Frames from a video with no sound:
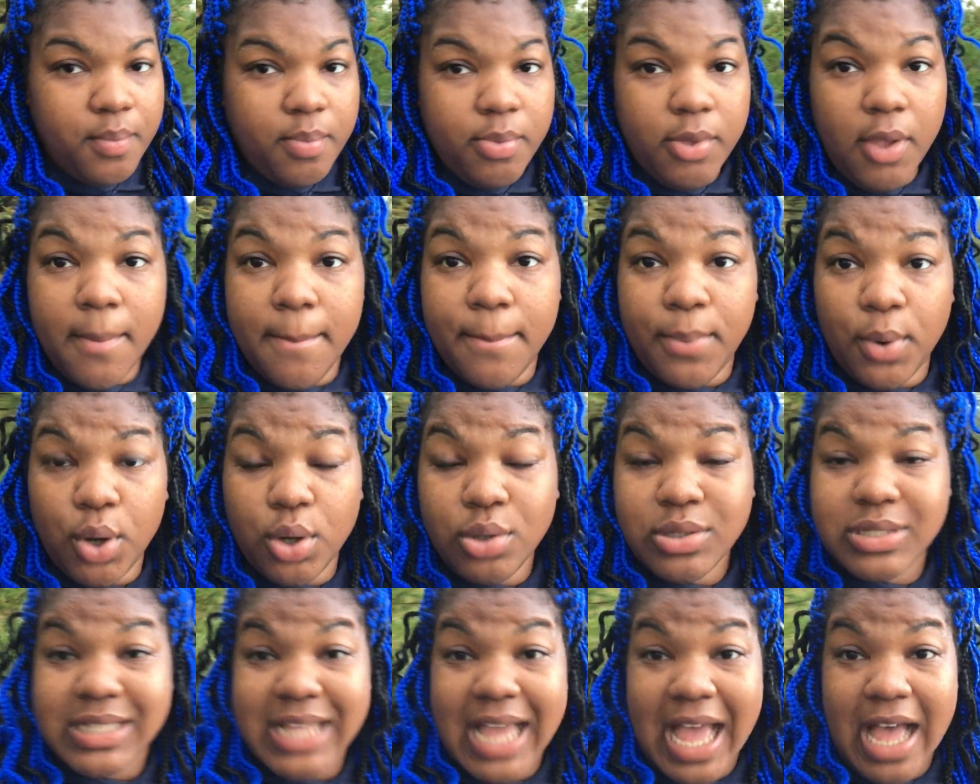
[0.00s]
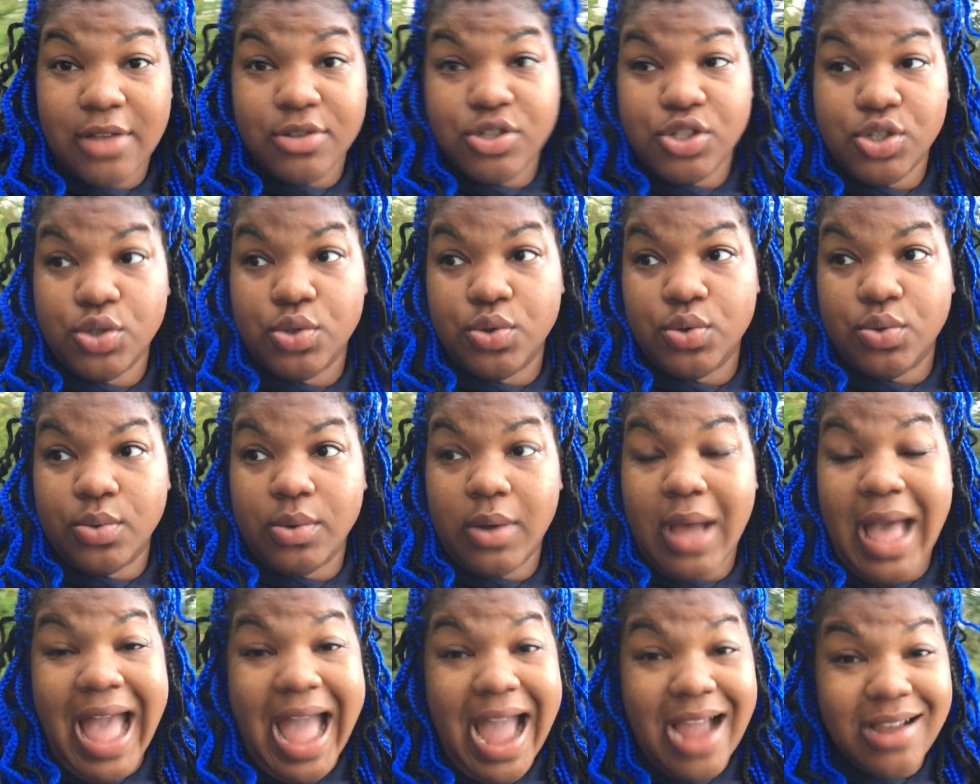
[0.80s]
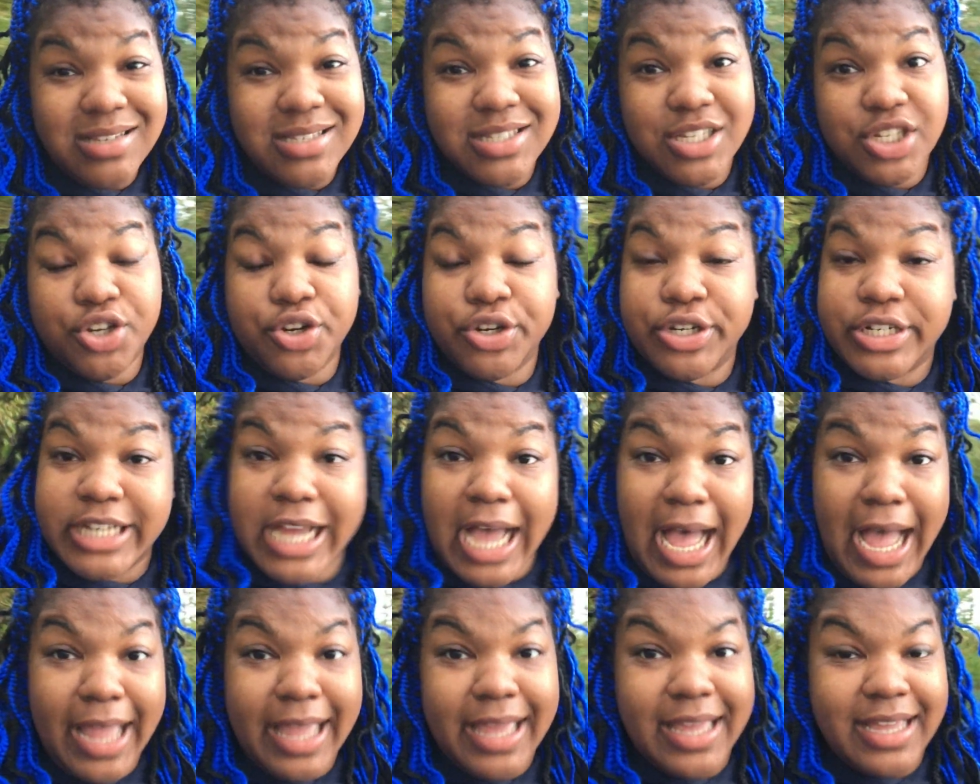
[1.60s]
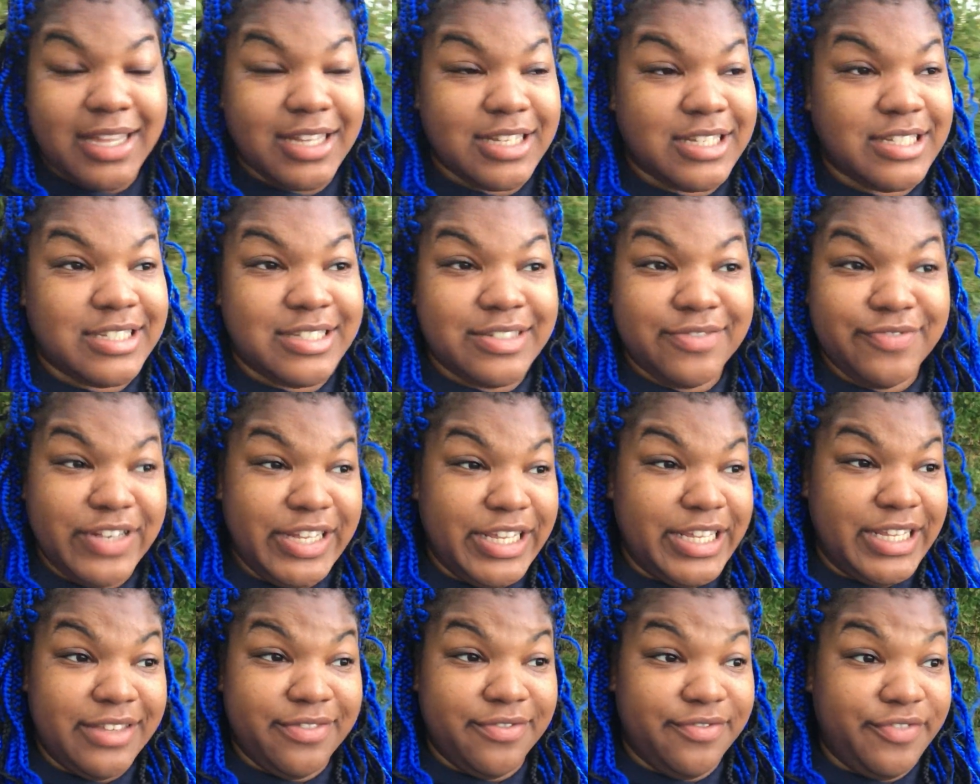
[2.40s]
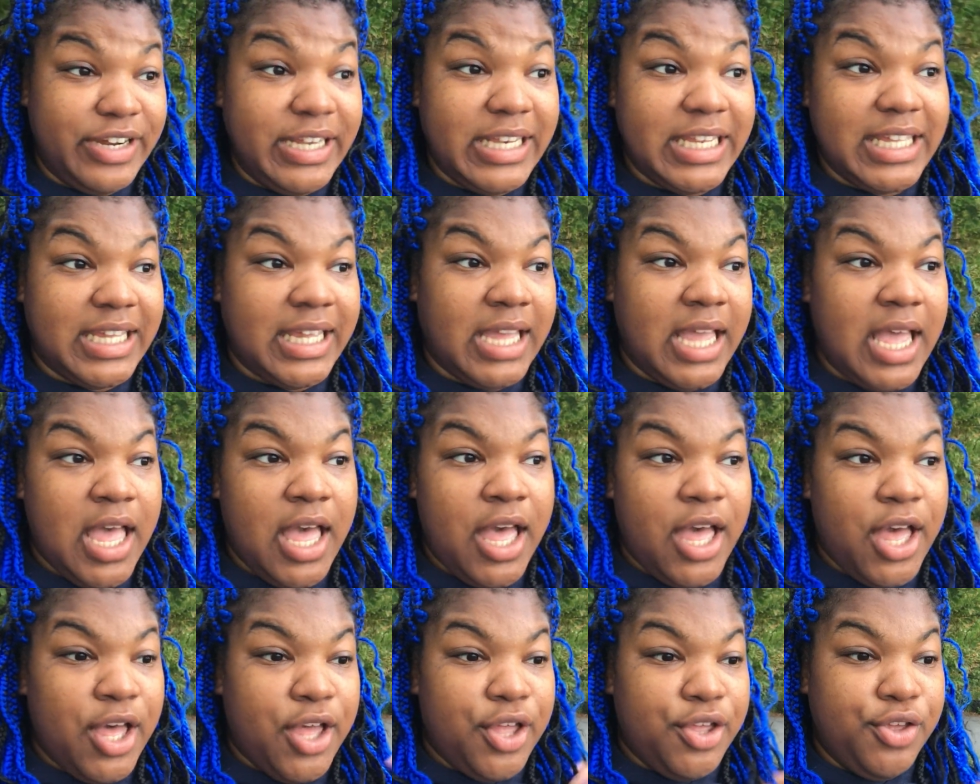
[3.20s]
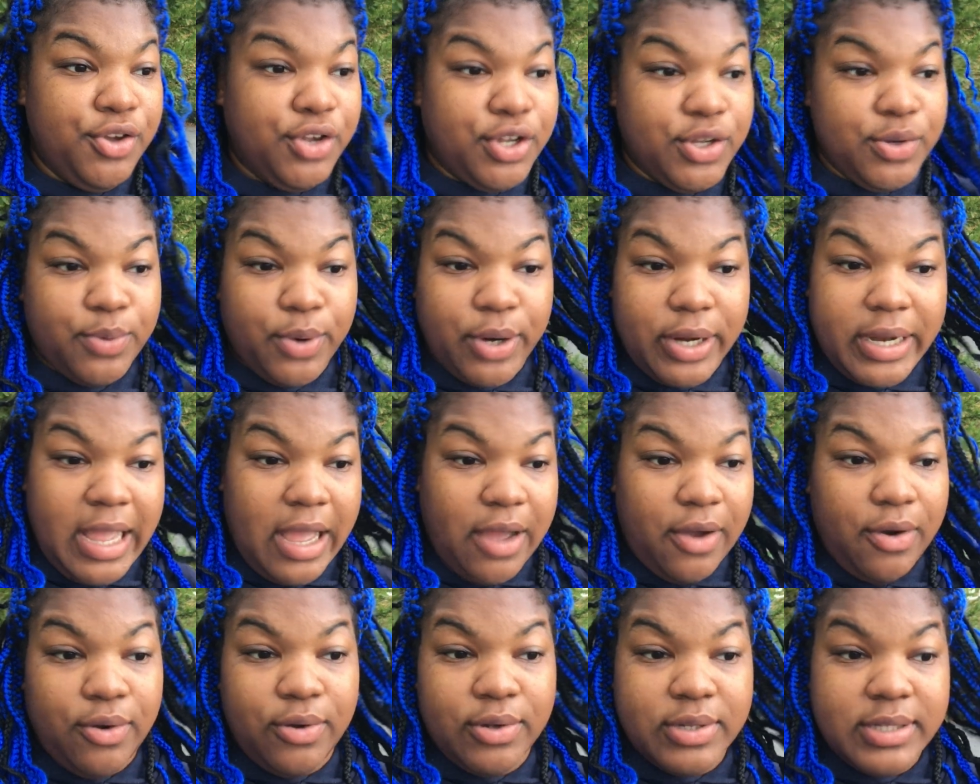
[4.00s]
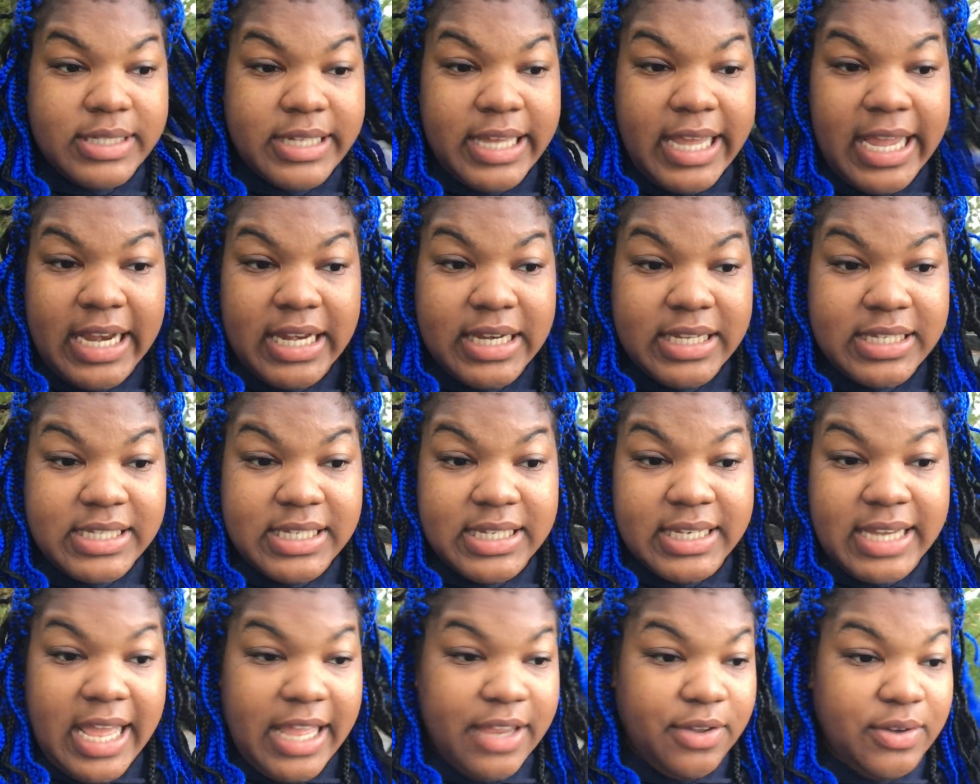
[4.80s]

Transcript: boils down to actually your diet, because really, you could work out all day and this and that.